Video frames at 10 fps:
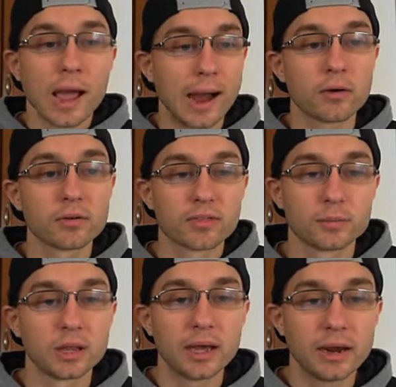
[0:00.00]
out of the
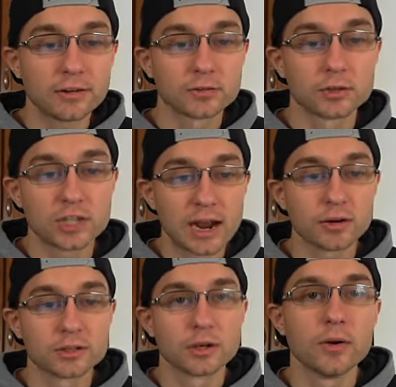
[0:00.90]
playoffs, which
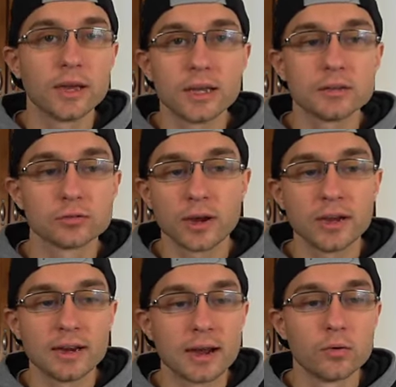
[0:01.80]
Arizona is
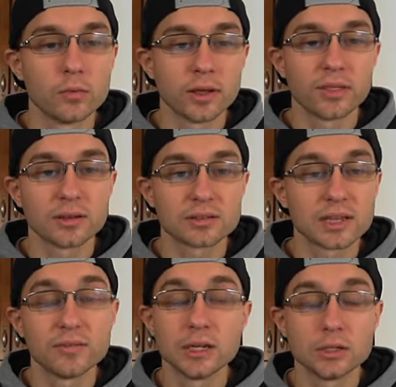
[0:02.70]
right now with uh,
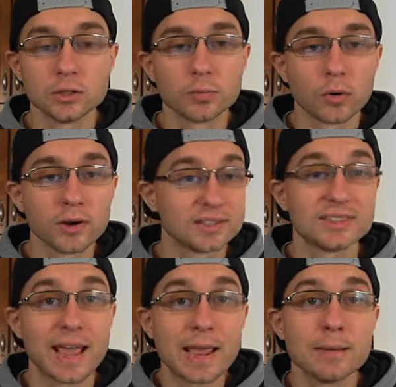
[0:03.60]
72 points,
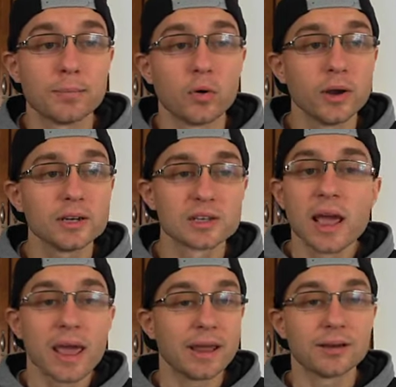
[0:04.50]
is eight points.
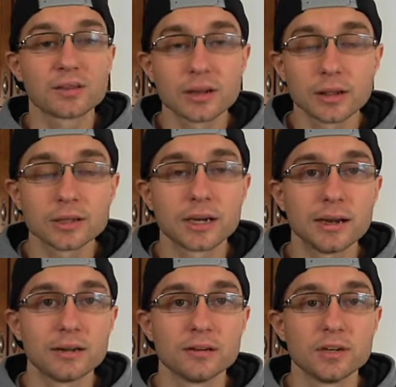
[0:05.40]
It's still a
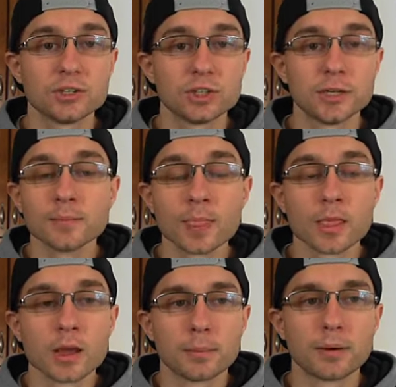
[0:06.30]
tight division.
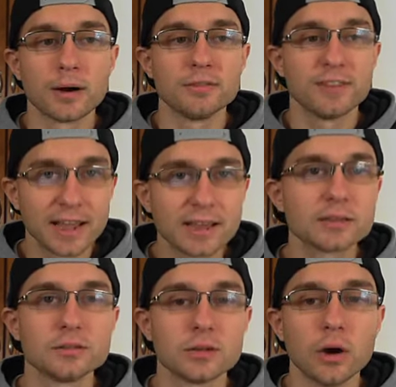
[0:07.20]
But
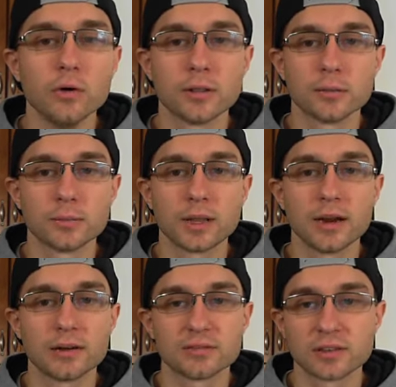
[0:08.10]
Vegas is going to the
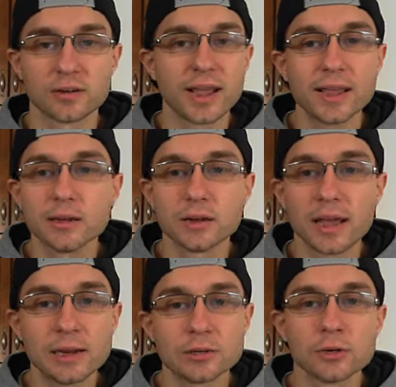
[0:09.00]
playoffs. They're
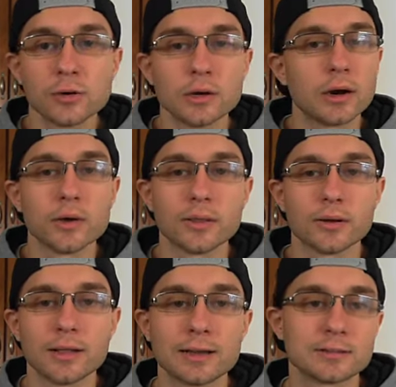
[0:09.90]
8 2 and 0 in their
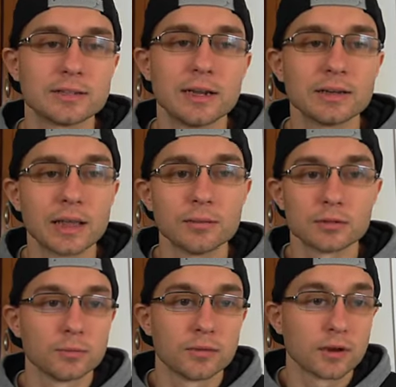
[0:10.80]
last 10 games.
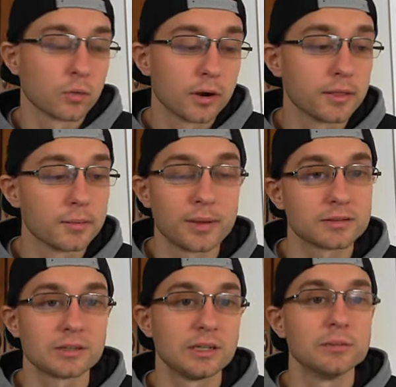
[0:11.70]
so they're one of the
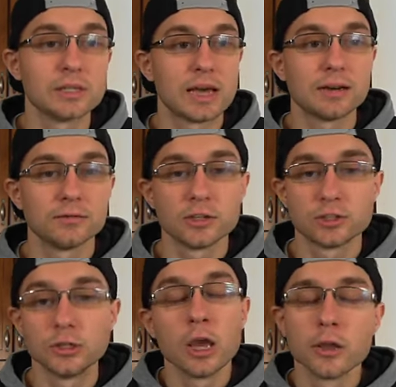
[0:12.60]
best teams in that
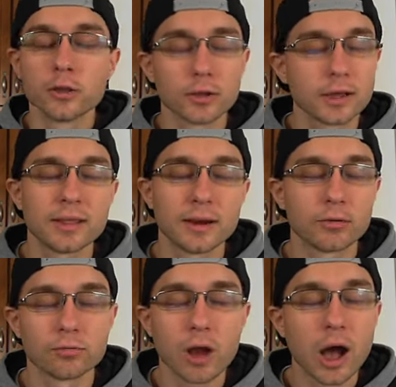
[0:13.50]
division. You look at their
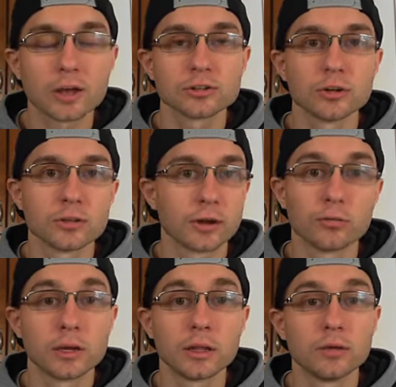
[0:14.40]
roster, they're
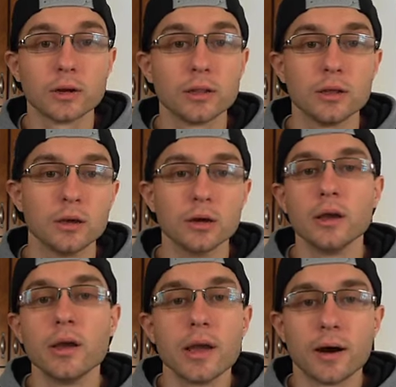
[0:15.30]
really really good.
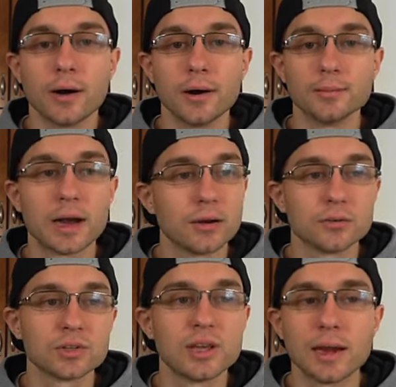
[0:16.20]
Um, I
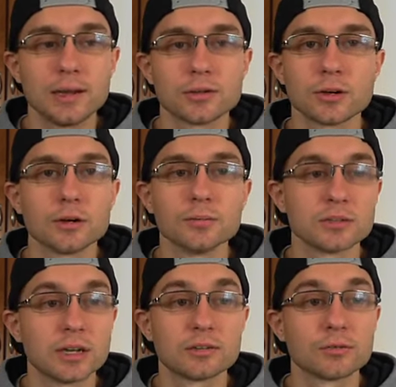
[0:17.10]
don't see any
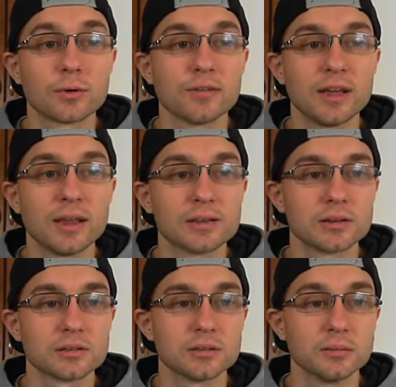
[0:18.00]
circumstances where Vegas
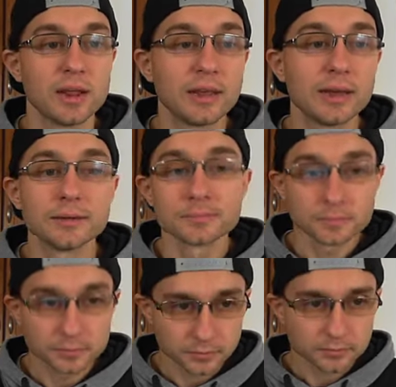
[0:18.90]
doesn't make it.
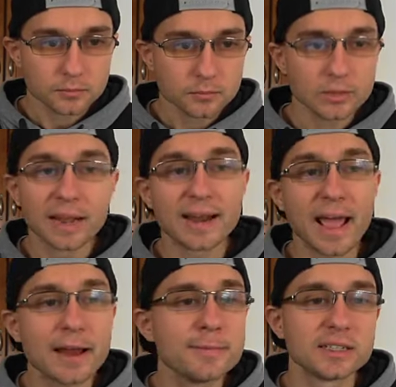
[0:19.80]
And
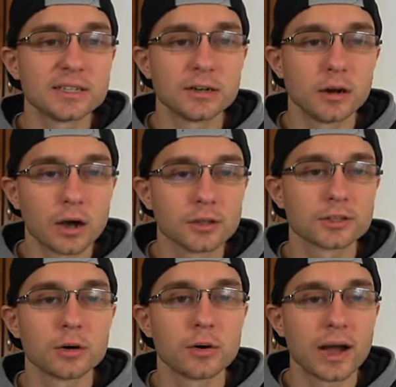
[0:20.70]
Edmonton
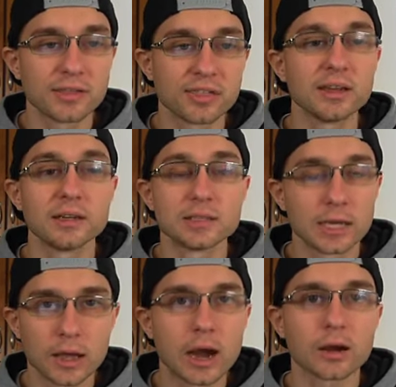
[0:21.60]
also, I think, is a
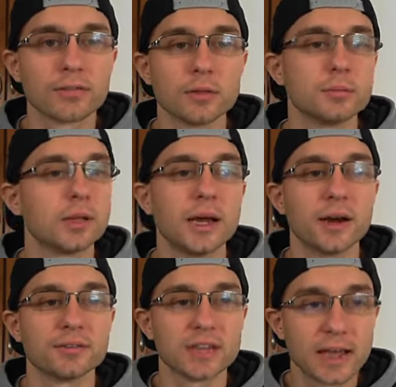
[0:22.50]
lock for the
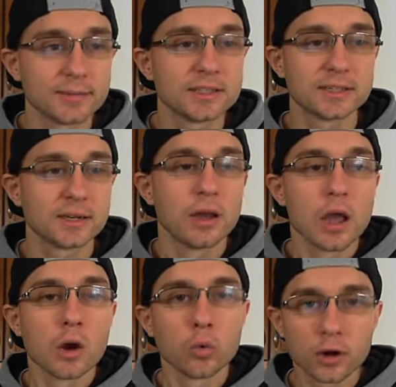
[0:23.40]
playoffs. Edmonton
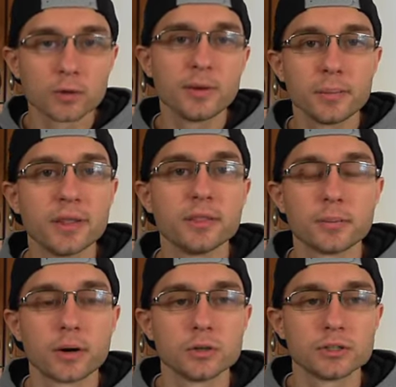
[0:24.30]
will be in the
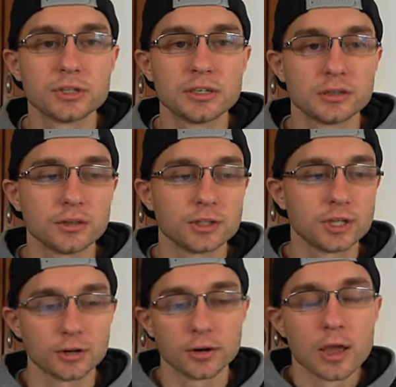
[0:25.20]
postseason this
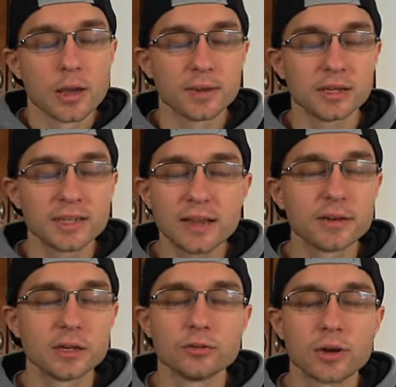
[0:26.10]
year.
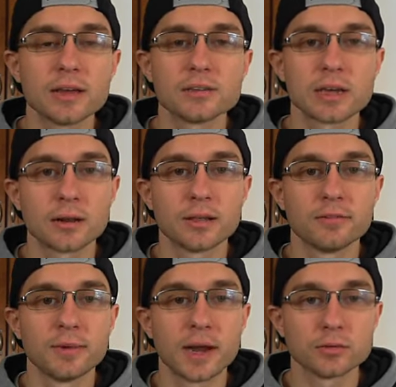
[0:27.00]
McDavid and Draisaitl
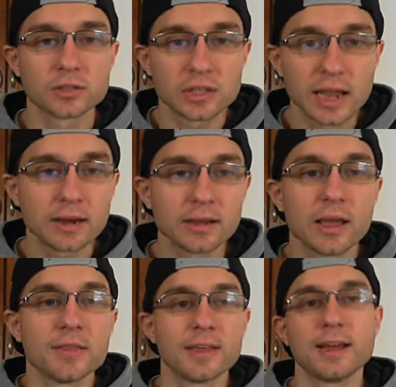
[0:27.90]
have been
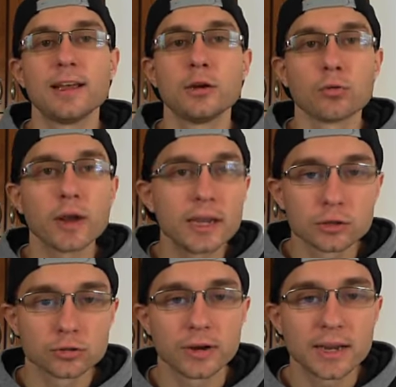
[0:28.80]
outstanding. They had a great
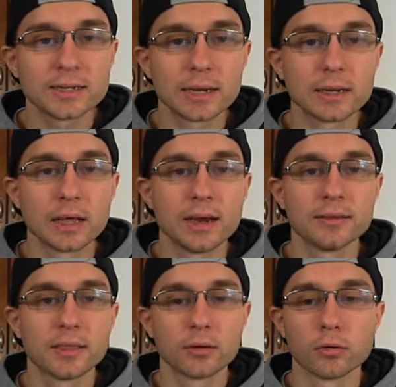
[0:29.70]
trade
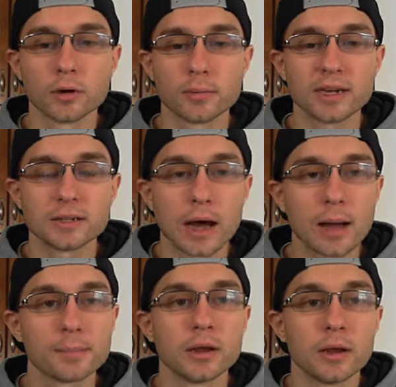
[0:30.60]
deadline. They were one of my
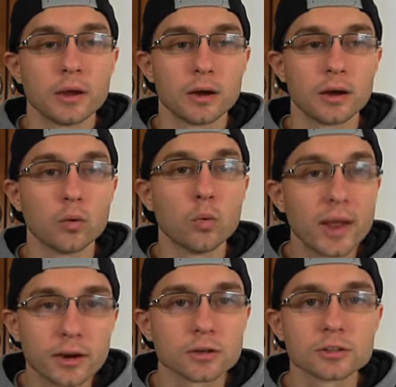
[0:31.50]
top uh,
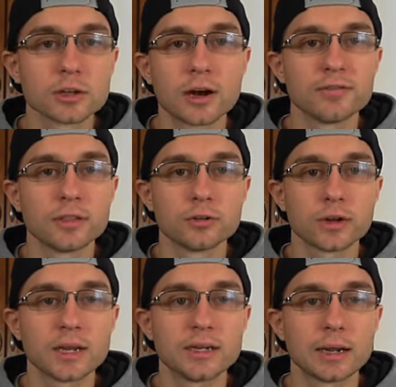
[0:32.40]
winners of the
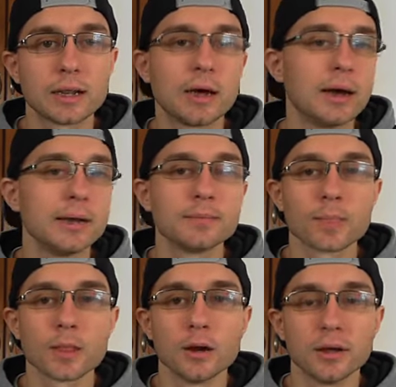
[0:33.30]
trade deadline
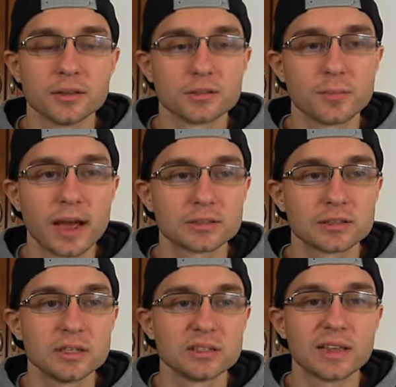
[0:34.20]
uh, this past
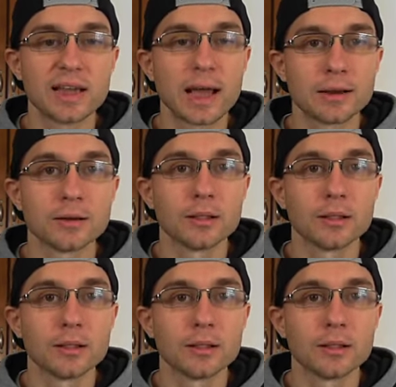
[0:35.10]
season. They added a